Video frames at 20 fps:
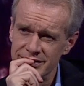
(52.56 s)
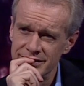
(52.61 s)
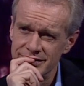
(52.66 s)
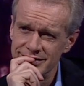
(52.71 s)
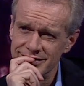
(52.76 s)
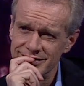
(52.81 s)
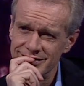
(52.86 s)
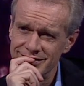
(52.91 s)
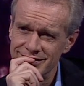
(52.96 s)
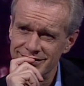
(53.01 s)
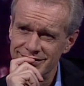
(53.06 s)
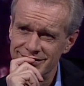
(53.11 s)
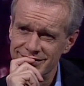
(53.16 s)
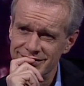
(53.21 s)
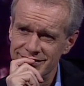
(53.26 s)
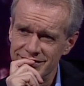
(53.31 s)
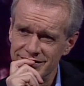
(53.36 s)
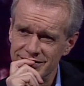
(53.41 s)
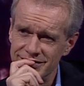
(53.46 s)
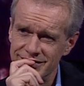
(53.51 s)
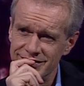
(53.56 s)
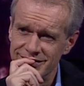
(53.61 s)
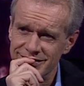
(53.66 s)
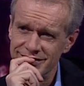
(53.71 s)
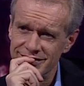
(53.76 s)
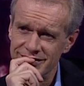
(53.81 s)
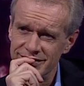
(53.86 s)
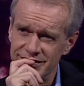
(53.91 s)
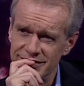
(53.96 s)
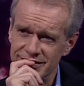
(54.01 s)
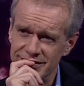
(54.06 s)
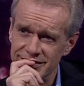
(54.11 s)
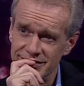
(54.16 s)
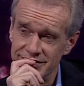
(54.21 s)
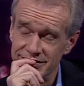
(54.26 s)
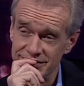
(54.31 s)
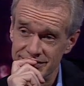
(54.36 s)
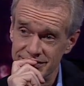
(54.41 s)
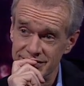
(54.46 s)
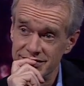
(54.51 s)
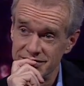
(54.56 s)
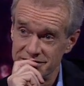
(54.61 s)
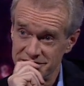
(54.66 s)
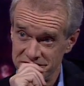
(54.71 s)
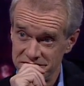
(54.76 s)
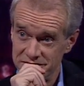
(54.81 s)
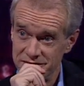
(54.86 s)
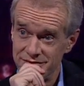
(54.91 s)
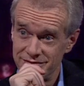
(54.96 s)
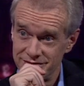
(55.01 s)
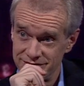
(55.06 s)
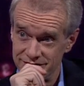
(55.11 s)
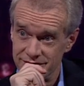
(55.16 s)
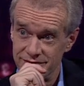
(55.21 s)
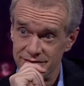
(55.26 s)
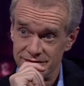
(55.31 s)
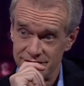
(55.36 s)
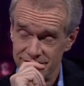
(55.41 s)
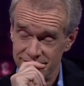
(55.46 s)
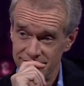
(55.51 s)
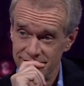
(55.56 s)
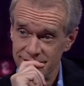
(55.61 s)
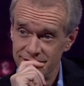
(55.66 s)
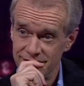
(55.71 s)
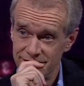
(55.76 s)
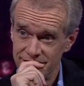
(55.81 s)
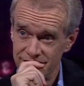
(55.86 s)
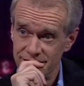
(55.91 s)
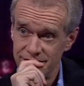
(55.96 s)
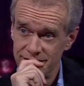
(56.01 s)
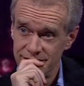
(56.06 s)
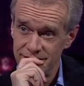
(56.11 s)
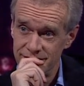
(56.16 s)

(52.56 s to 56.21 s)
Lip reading: the bike there and I'd be like, oh my gosh, like I'm never coming out. This is impossible.